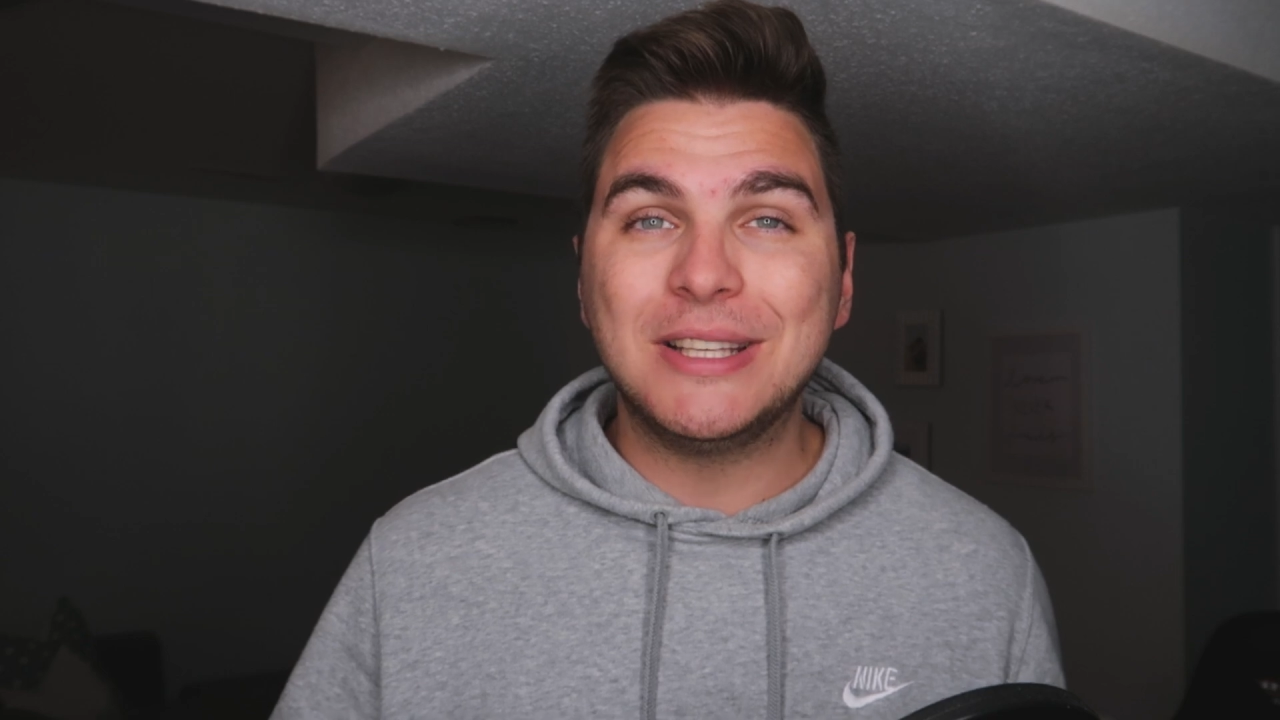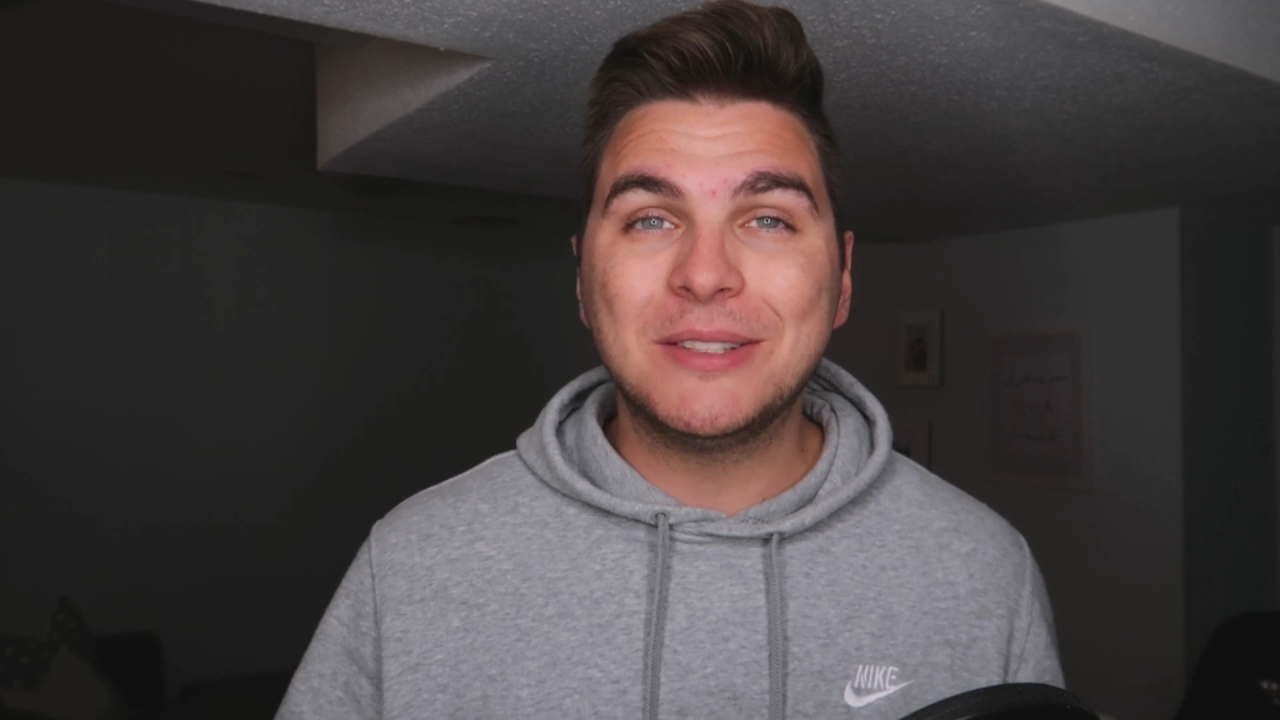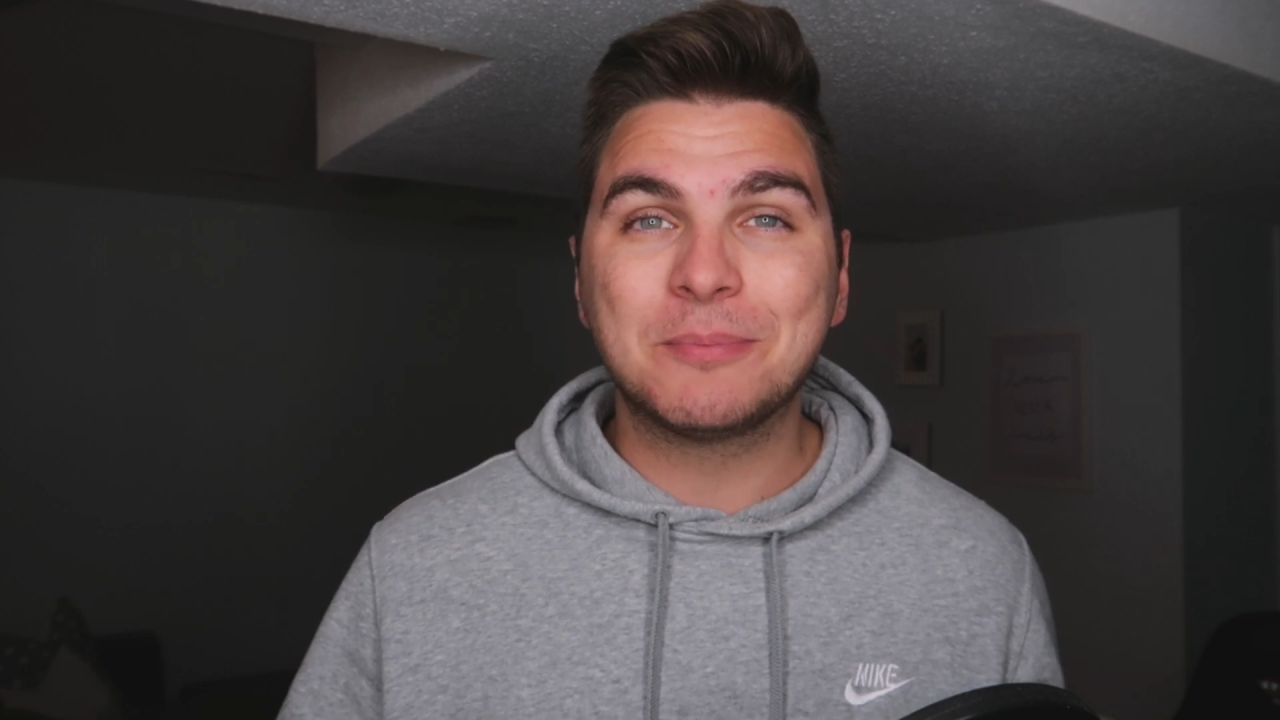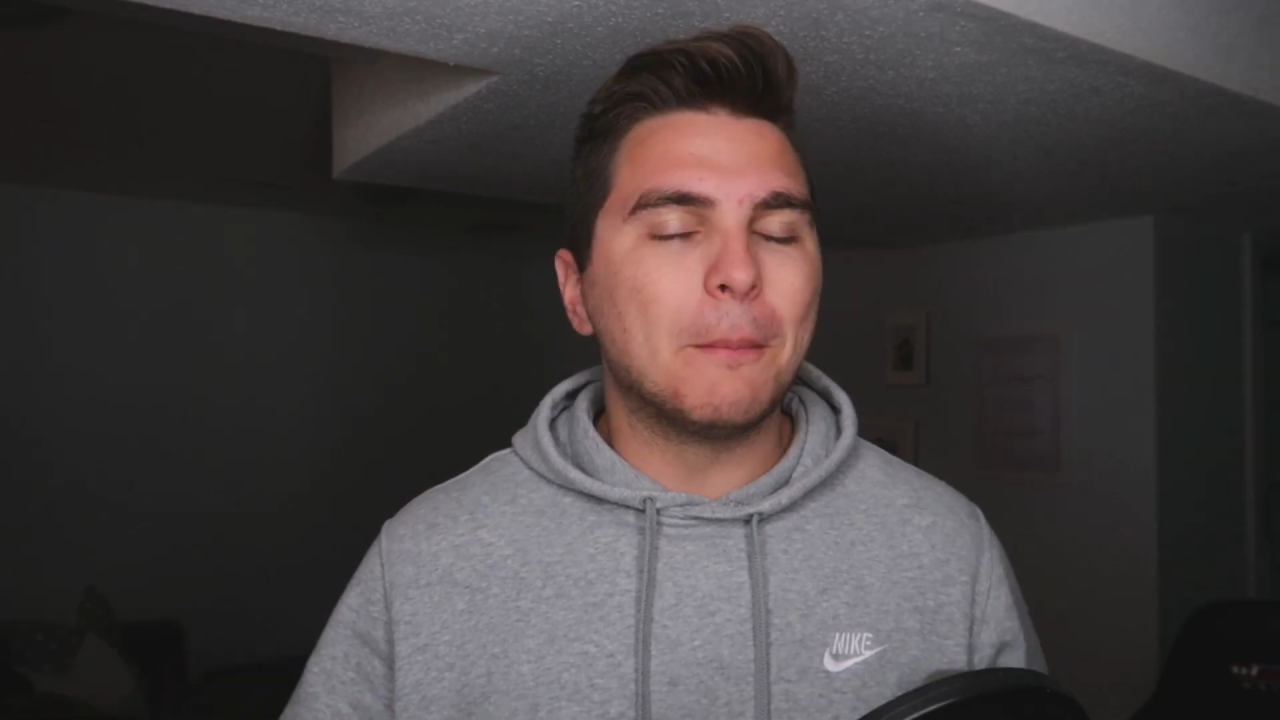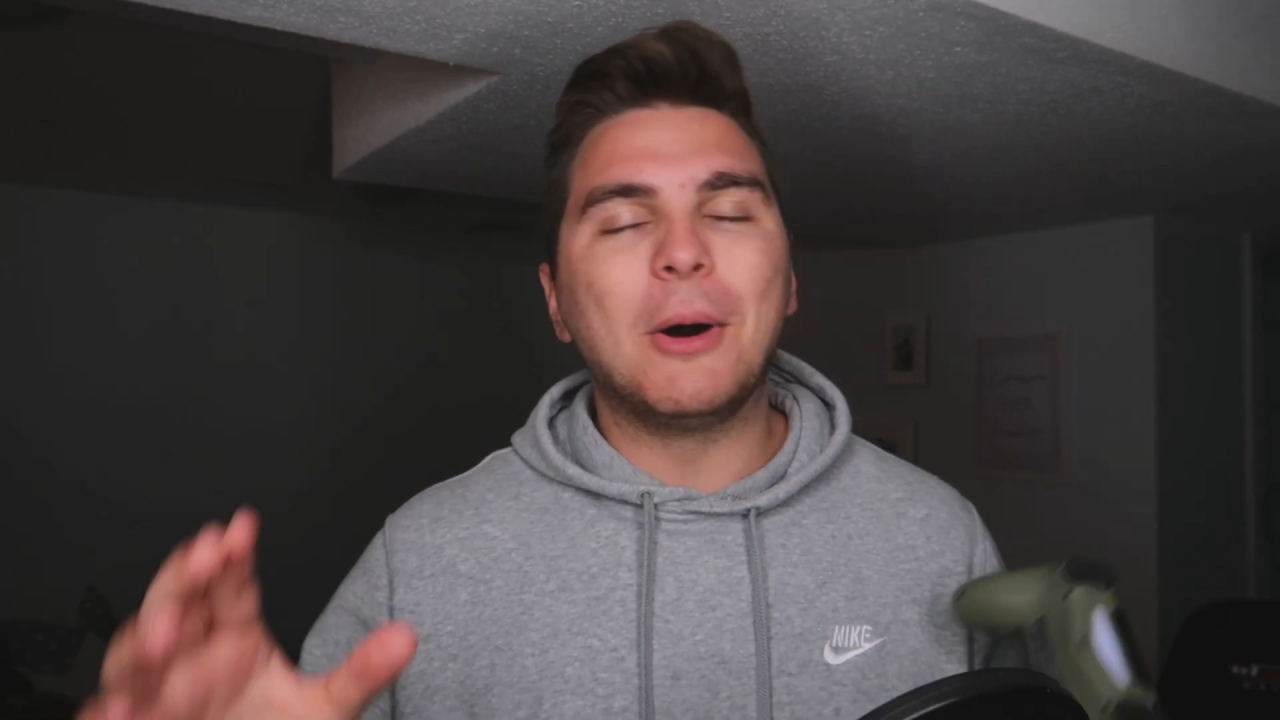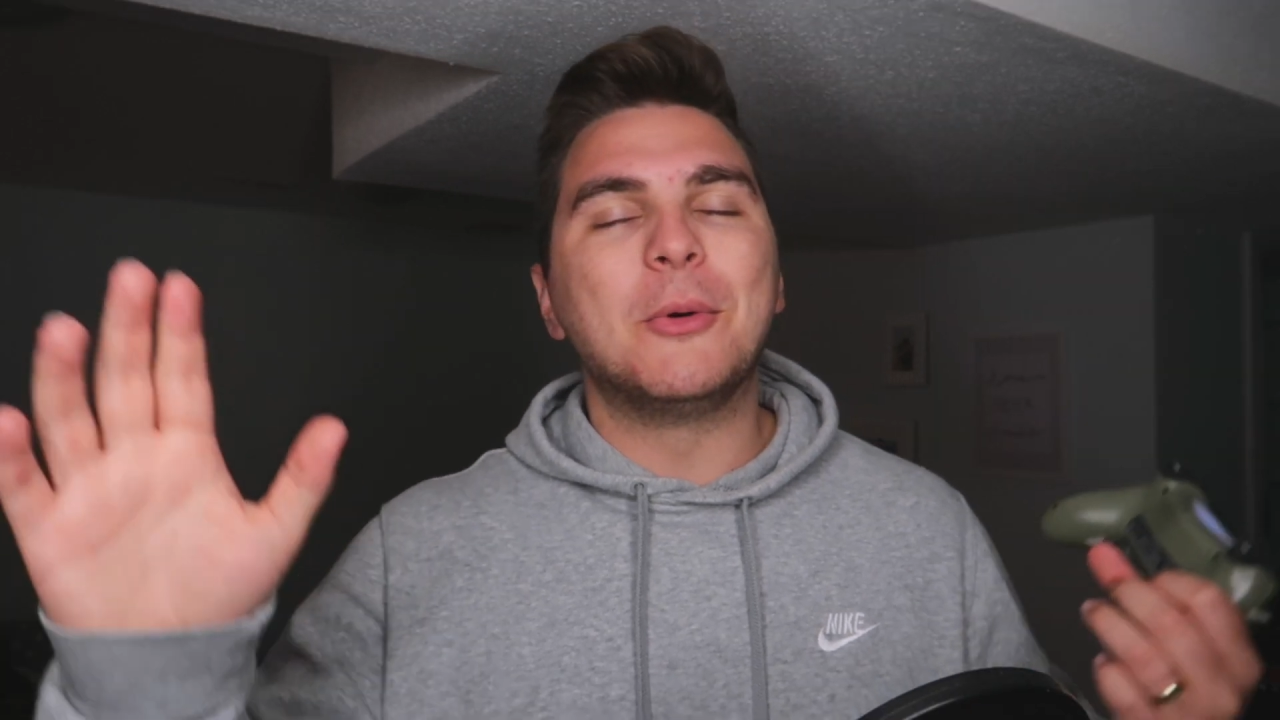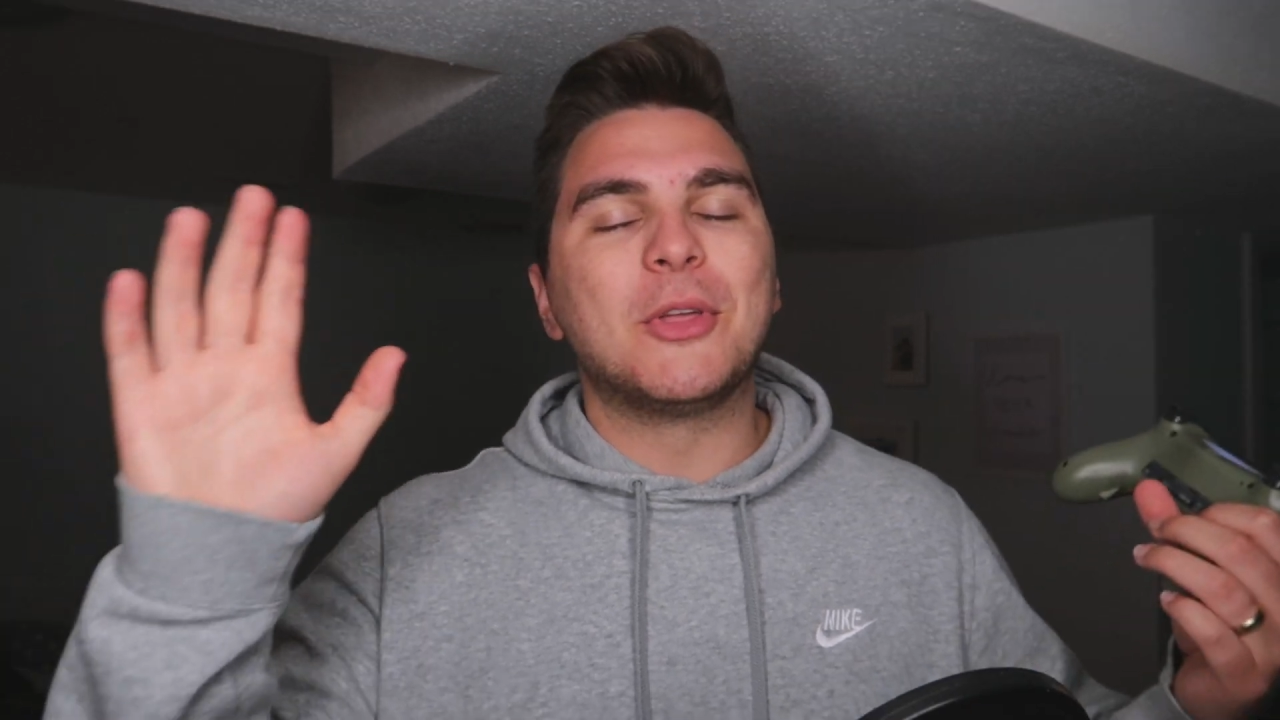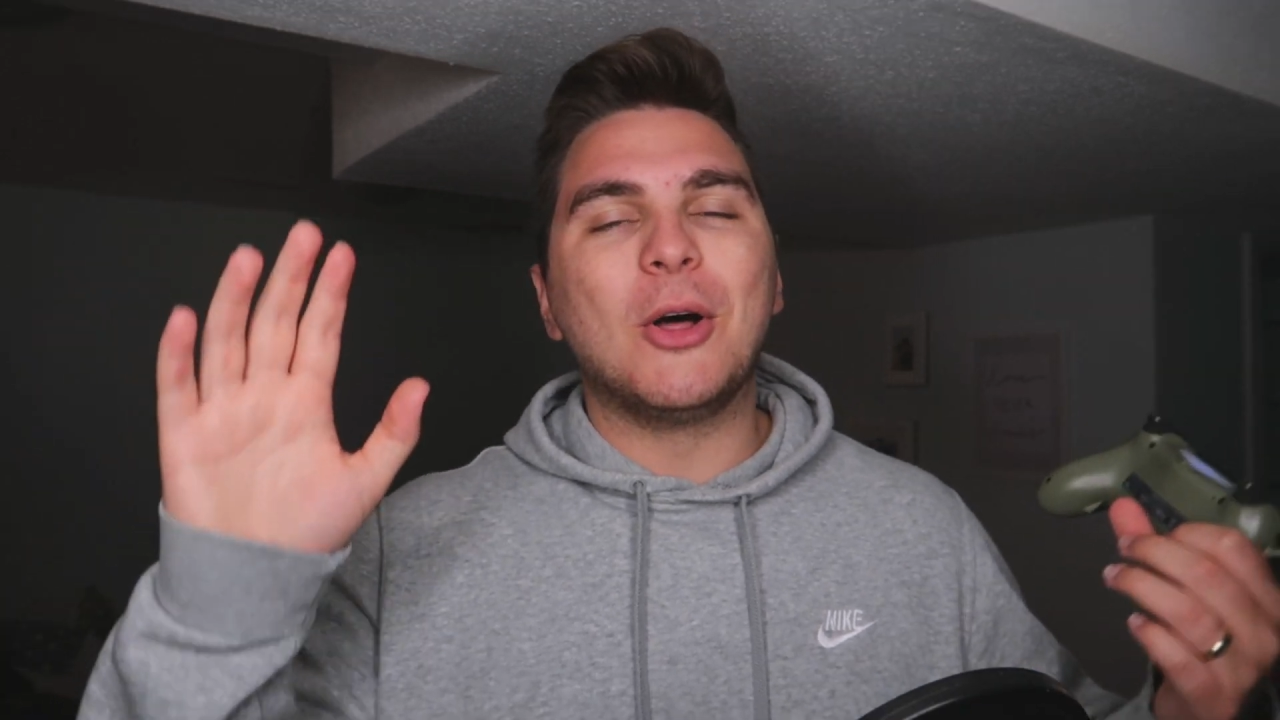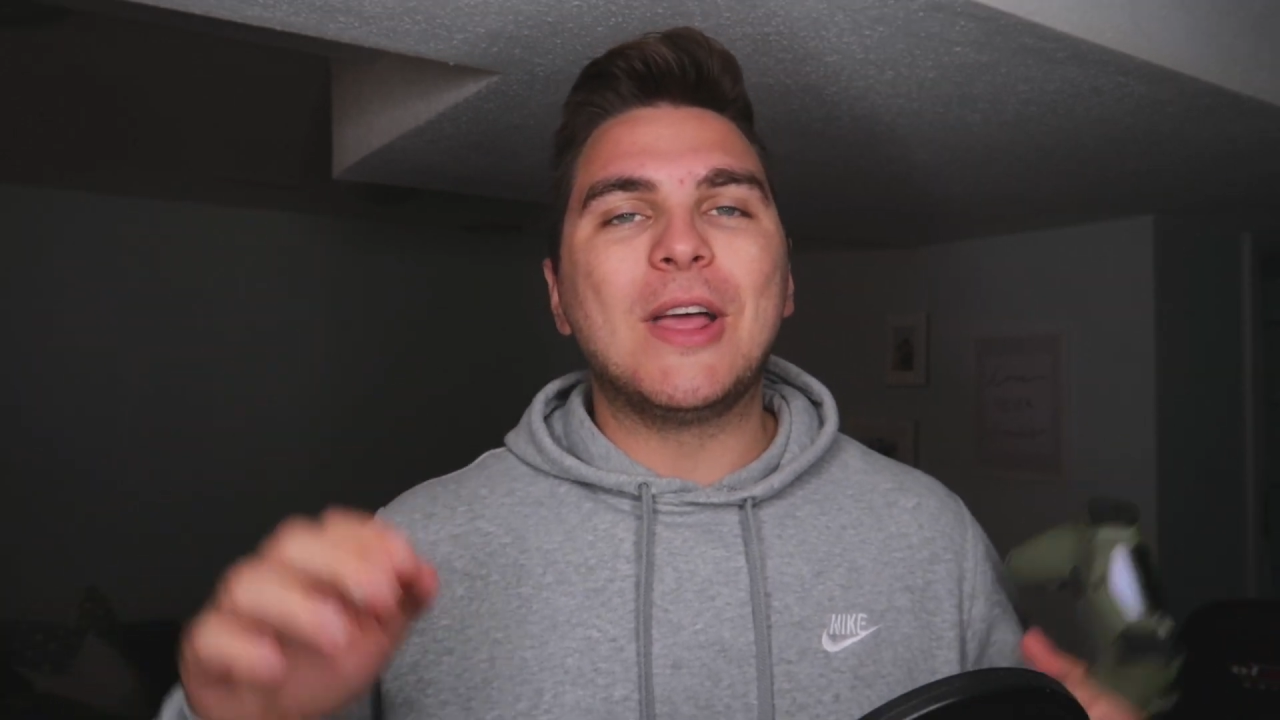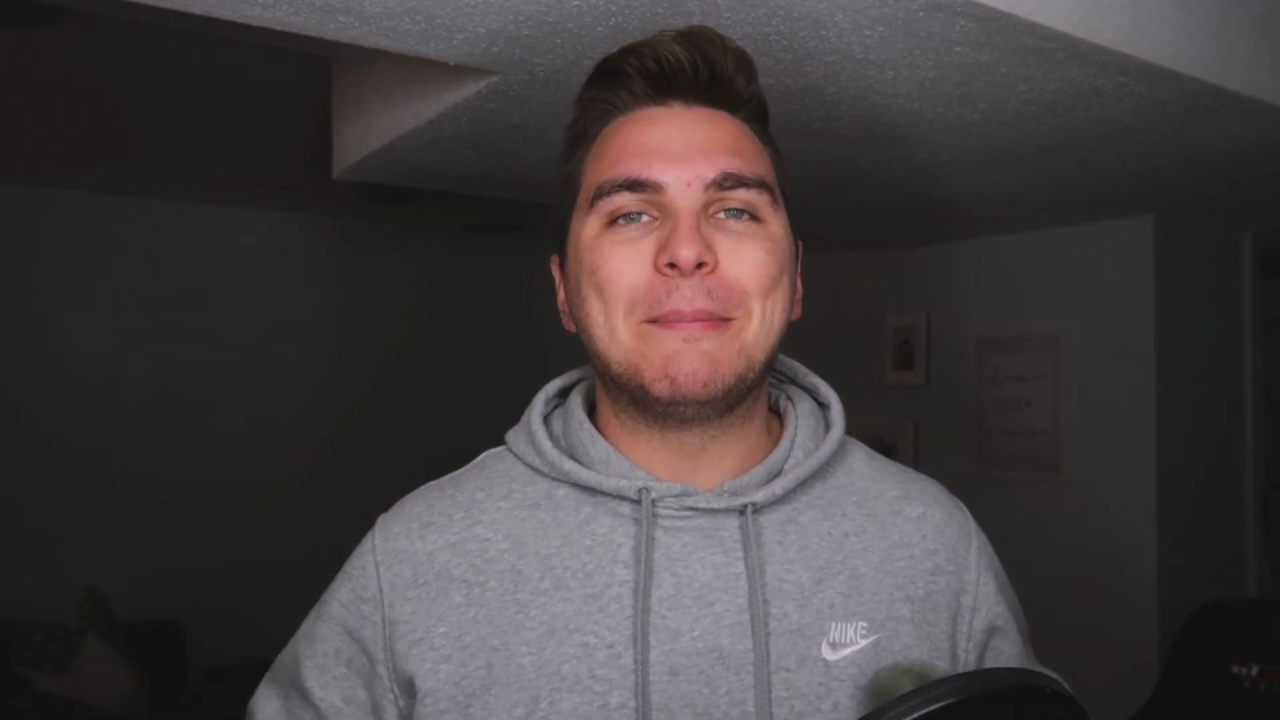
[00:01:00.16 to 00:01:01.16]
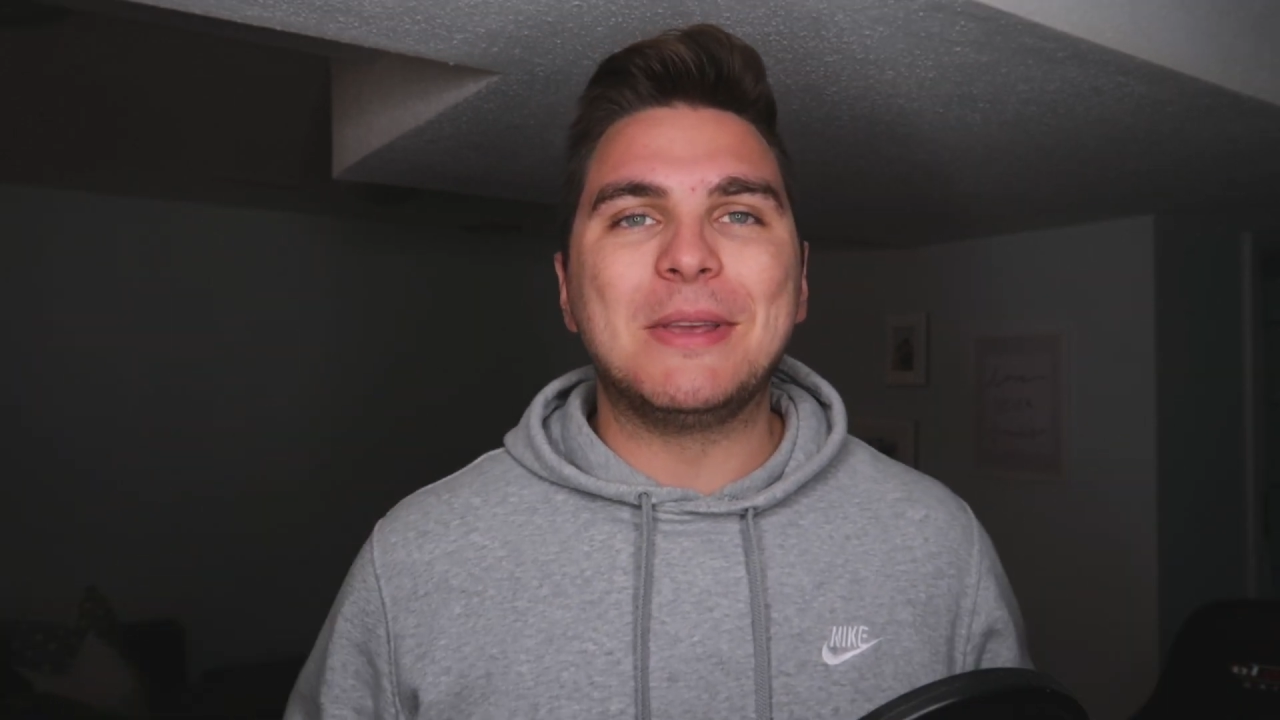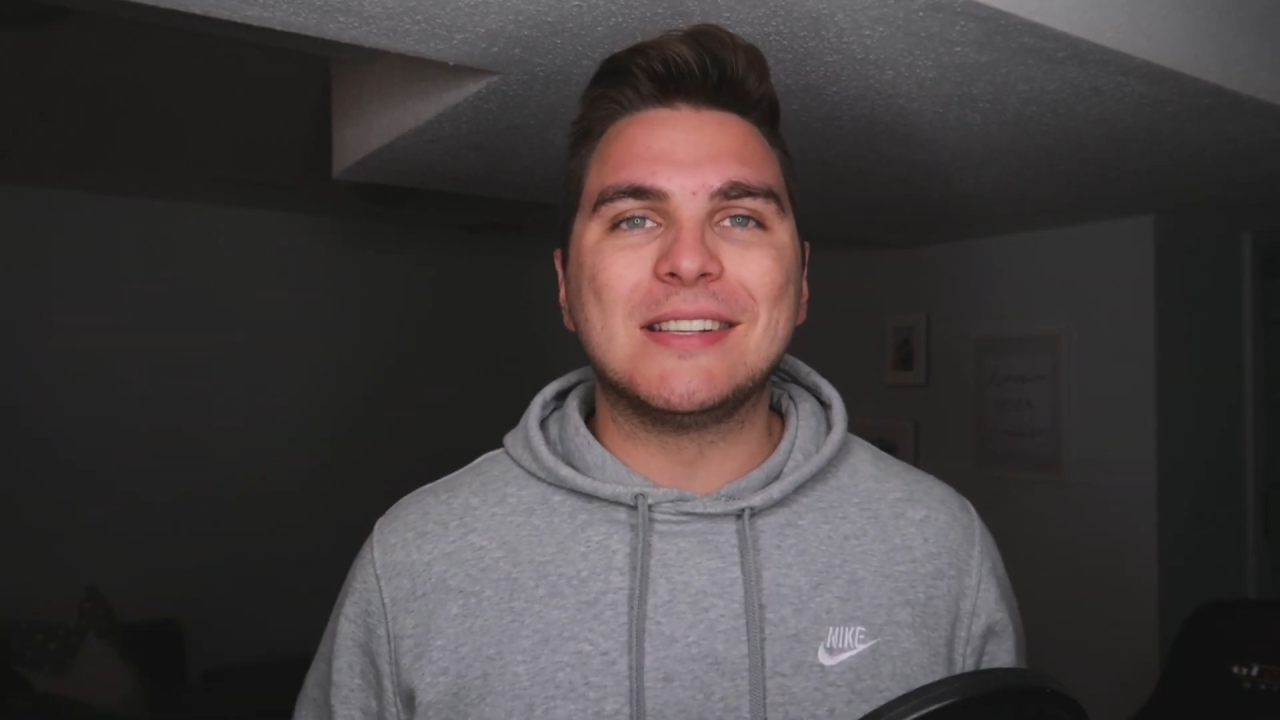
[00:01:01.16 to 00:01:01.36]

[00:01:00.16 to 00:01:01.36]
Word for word: be. But with all that